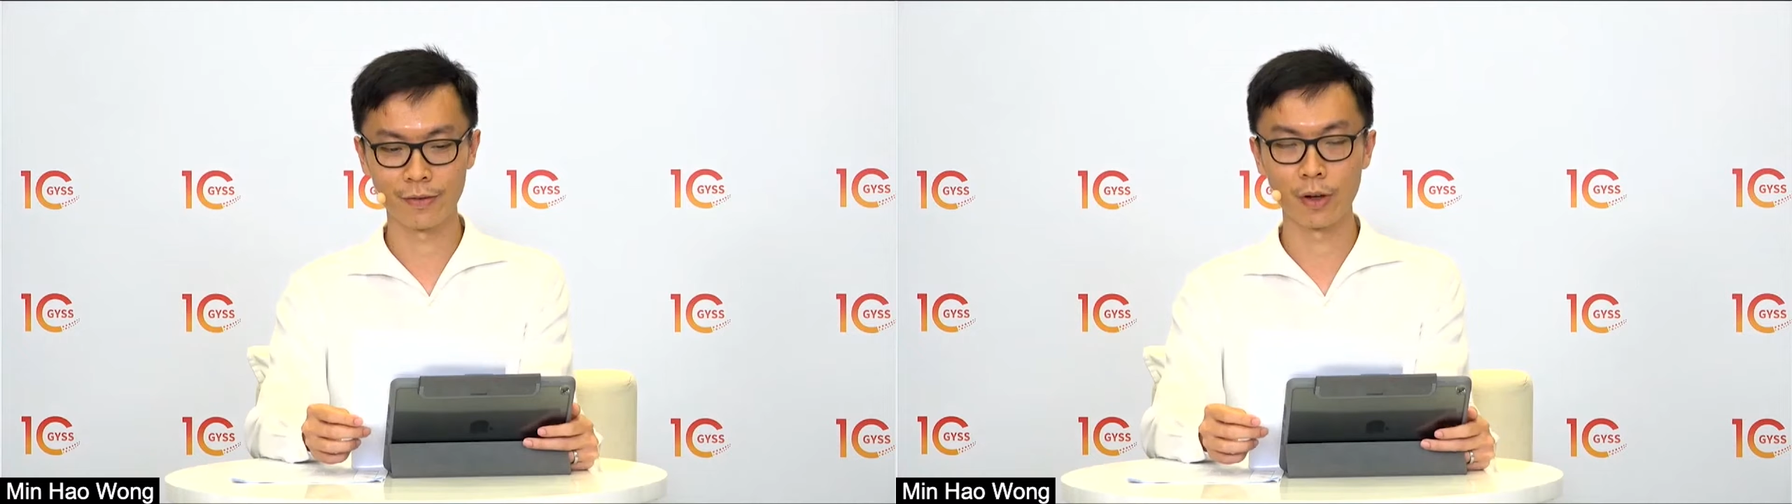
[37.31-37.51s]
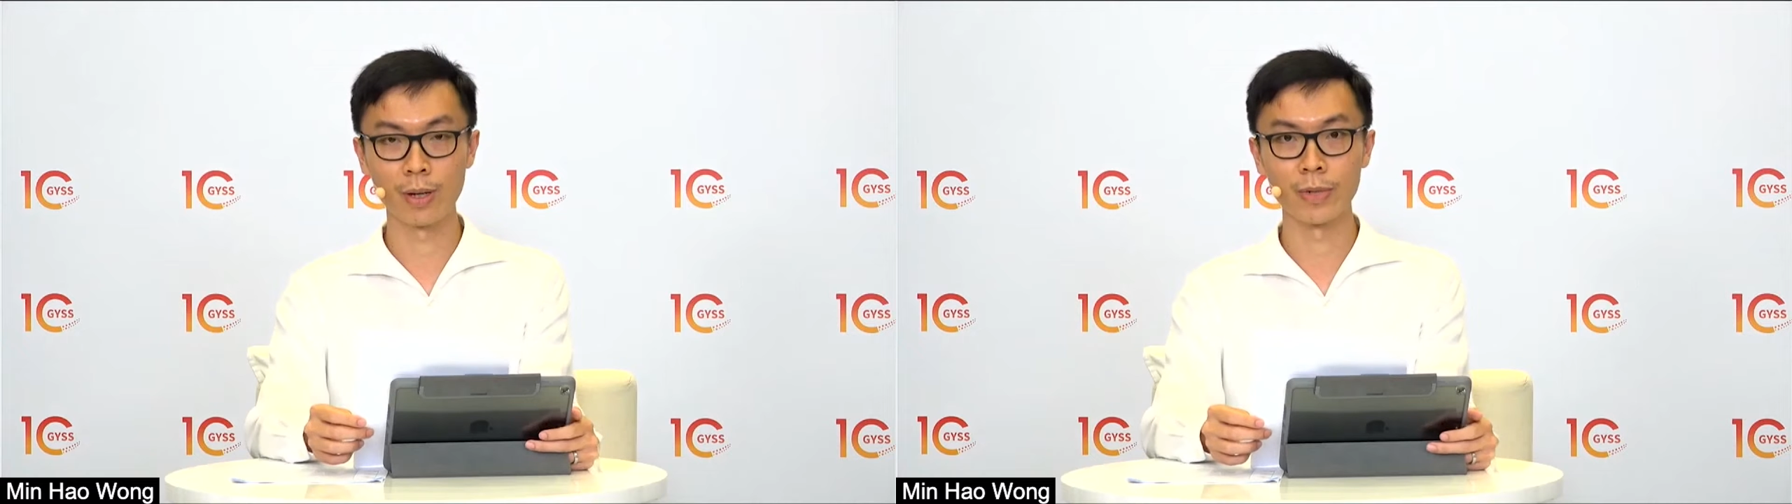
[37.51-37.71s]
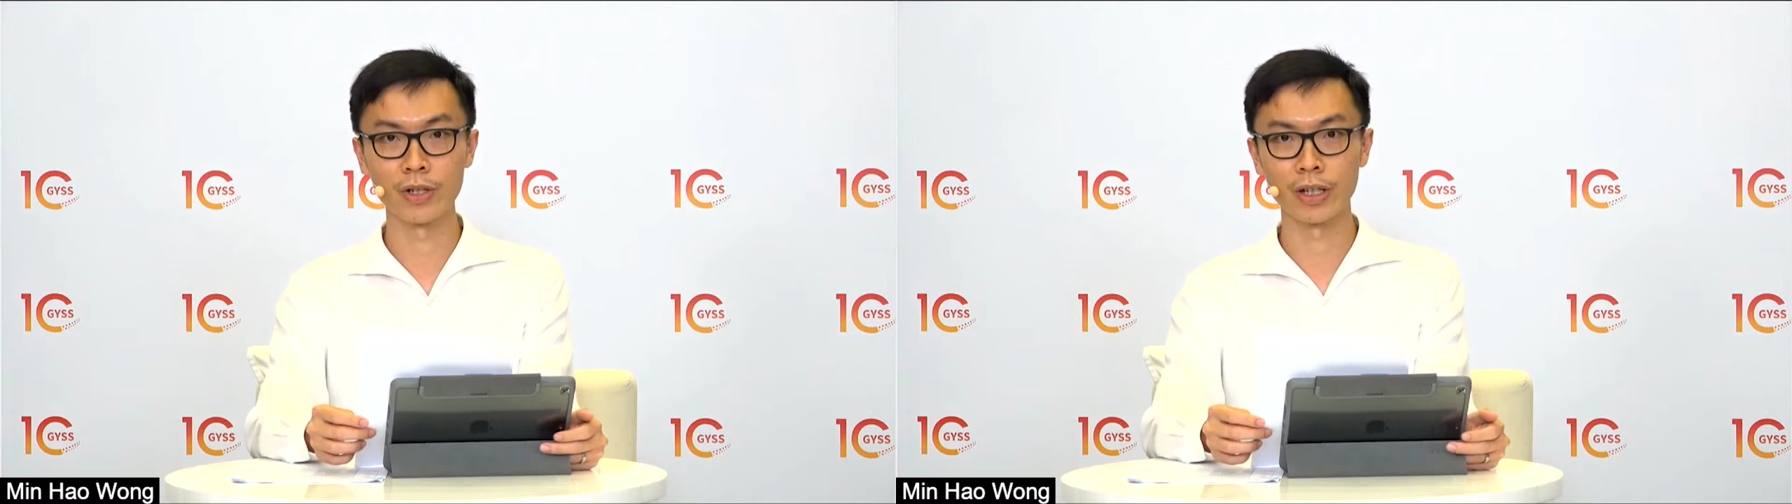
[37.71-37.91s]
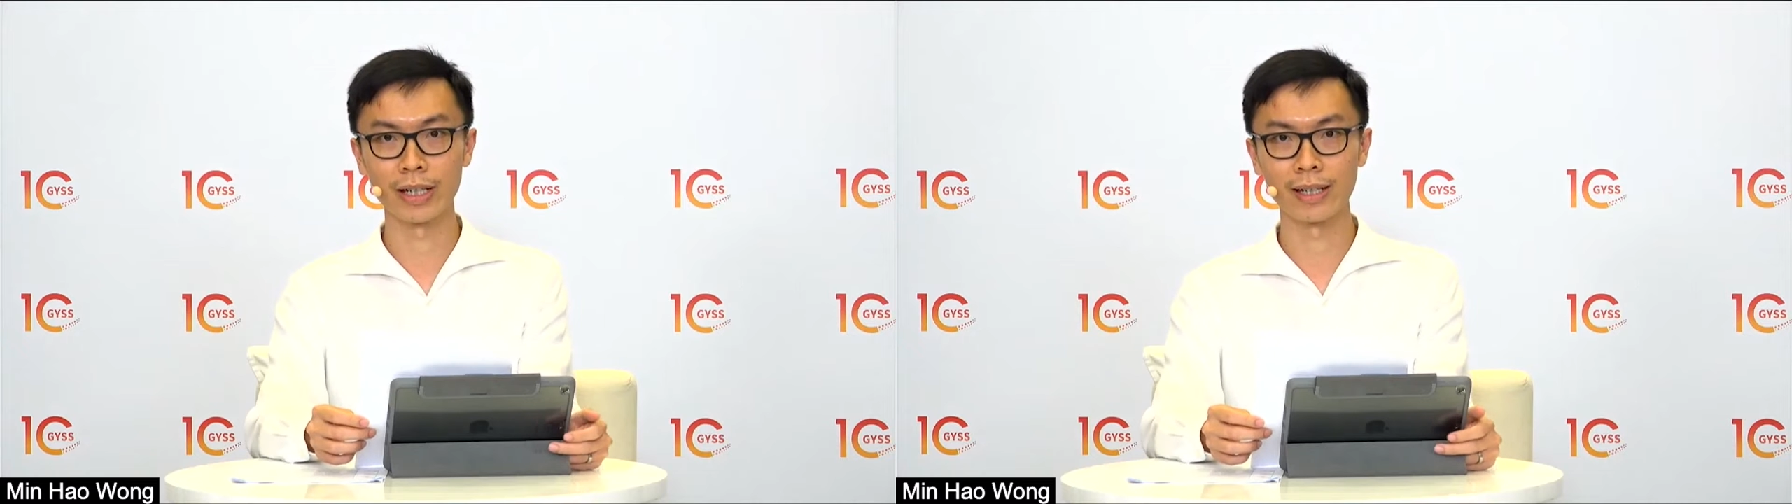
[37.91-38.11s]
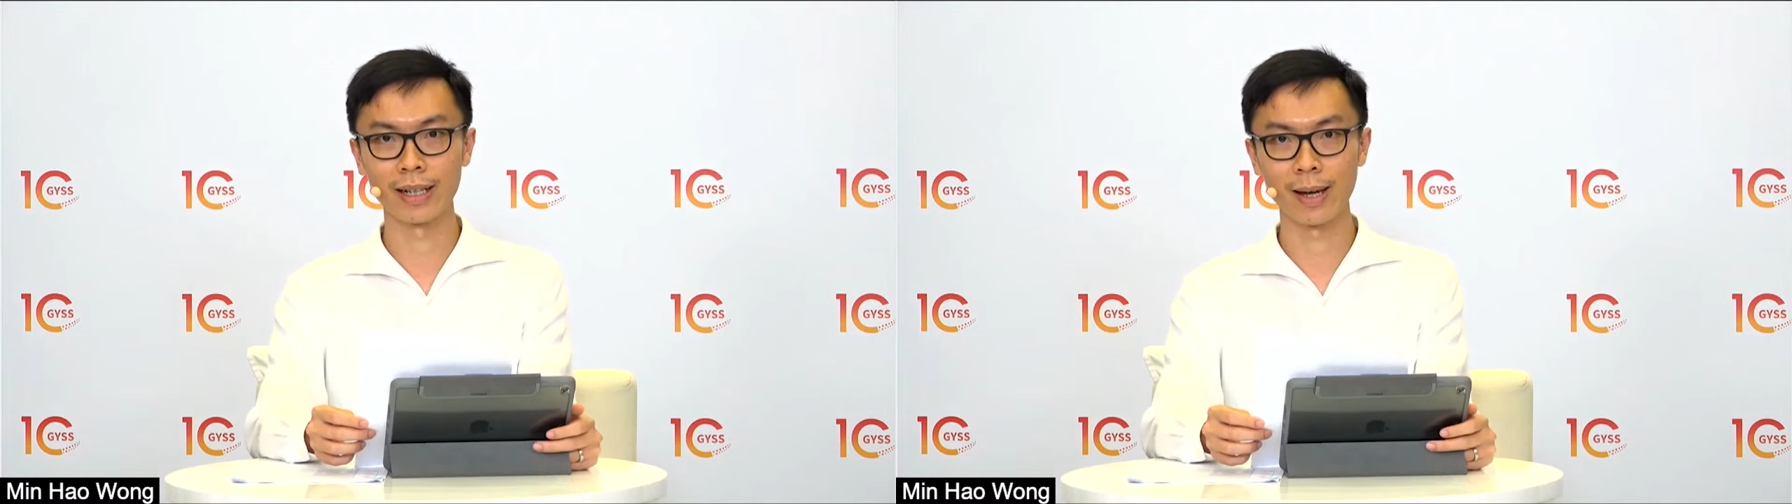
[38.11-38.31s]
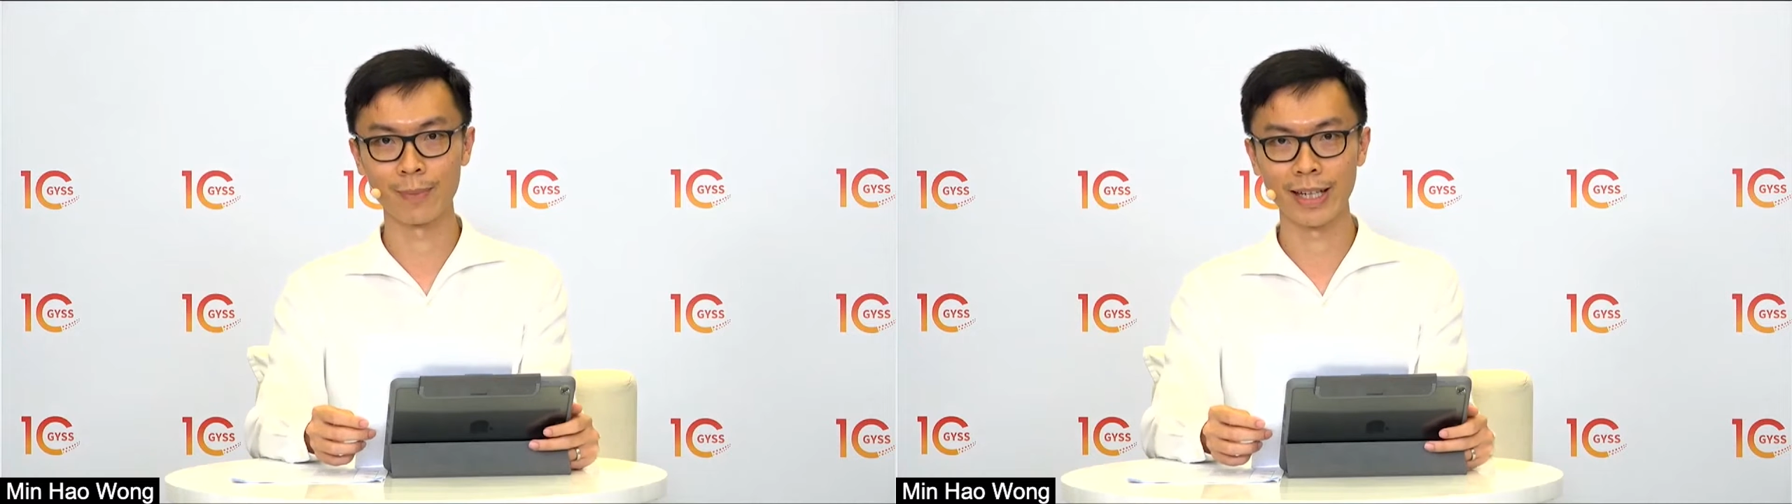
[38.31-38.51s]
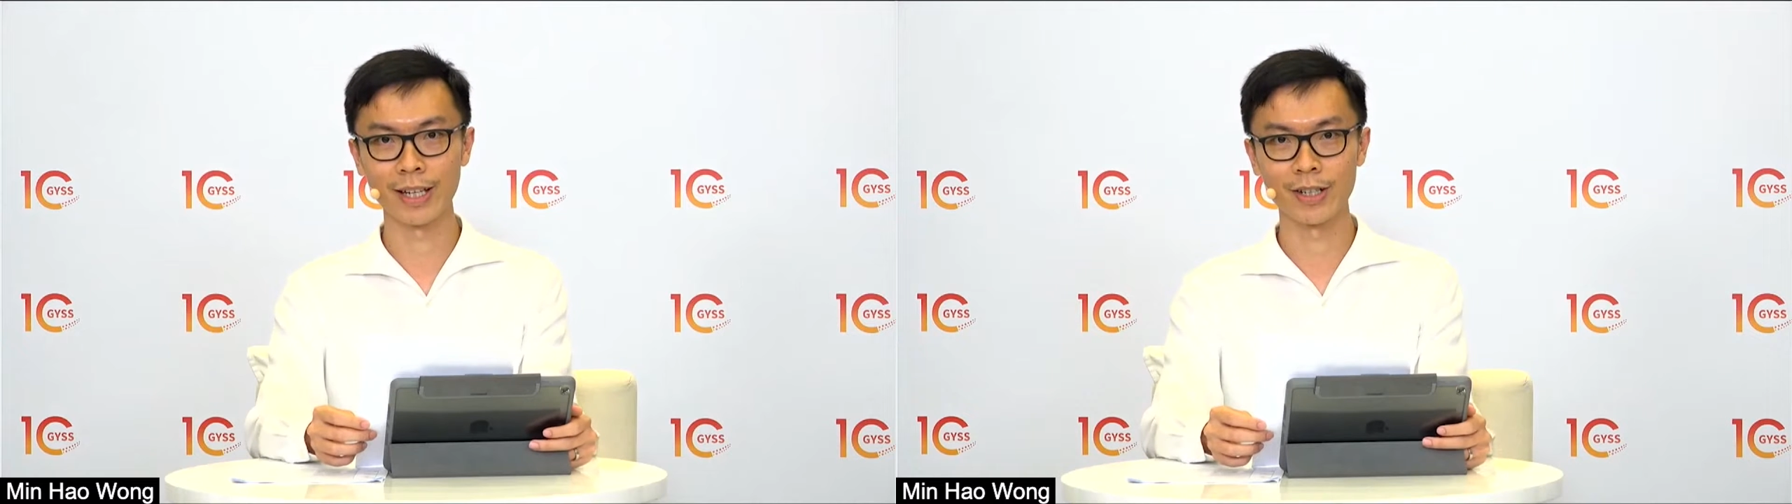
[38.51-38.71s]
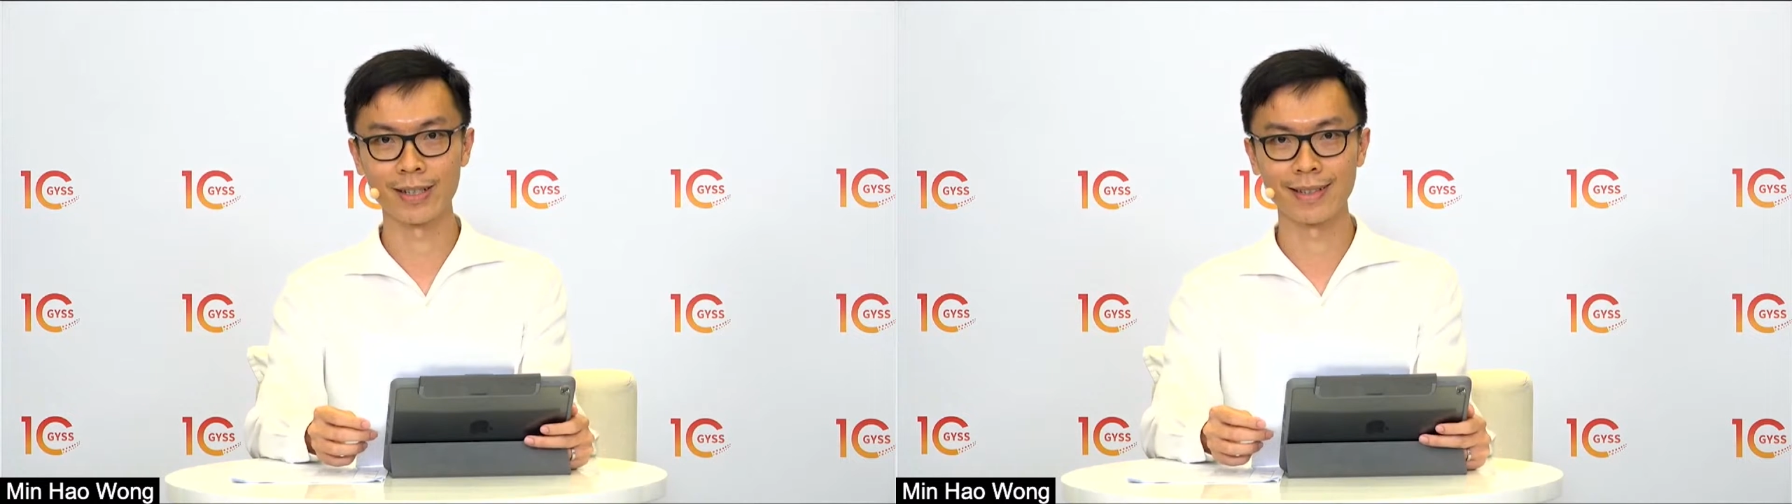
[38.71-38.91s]
for emerging
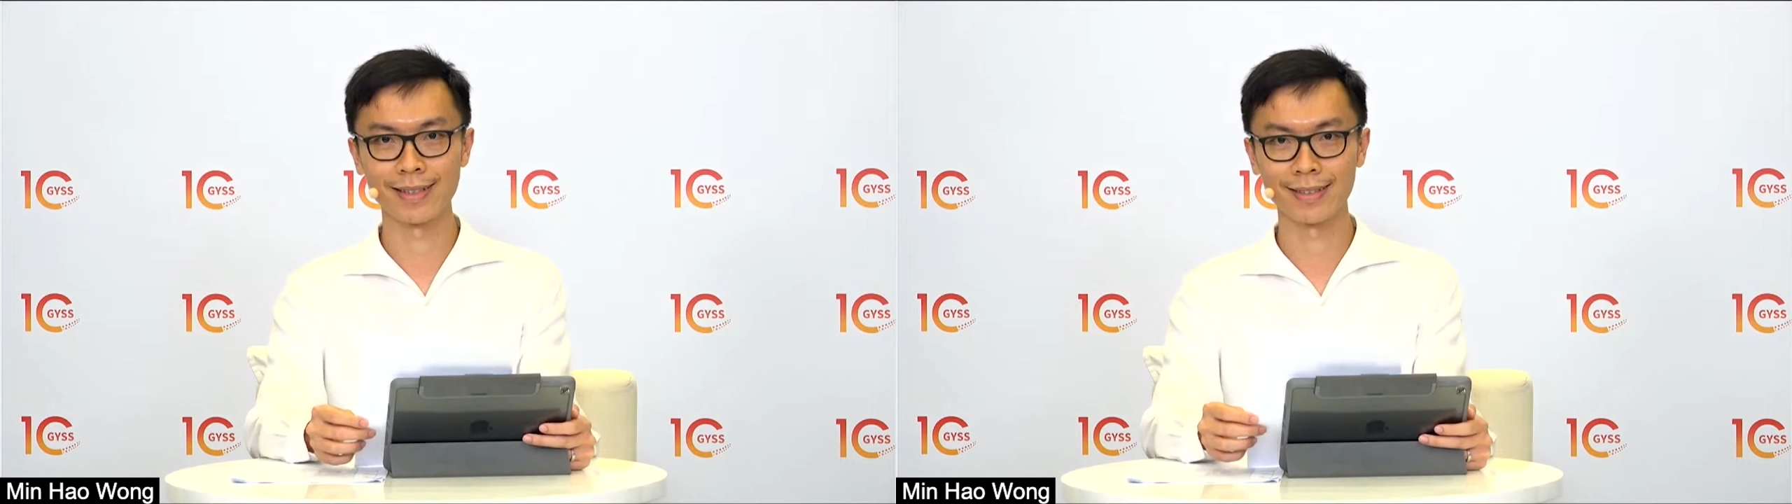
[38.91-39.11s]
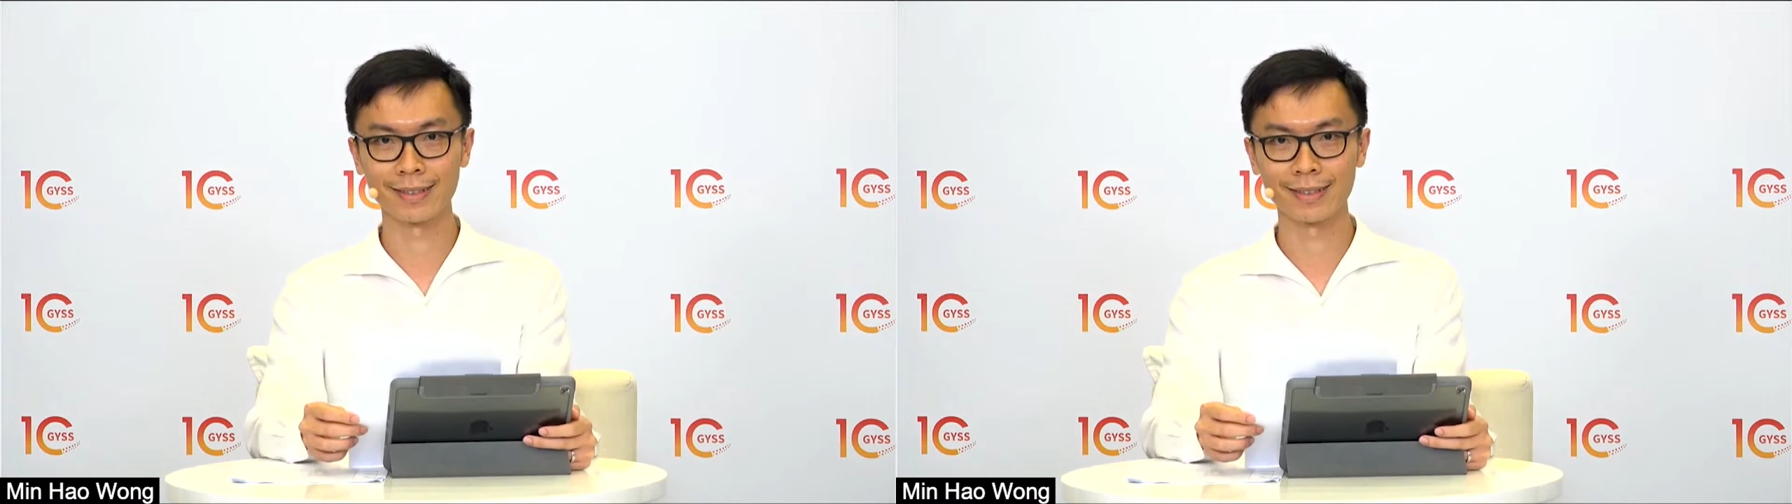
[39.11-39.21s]
applications.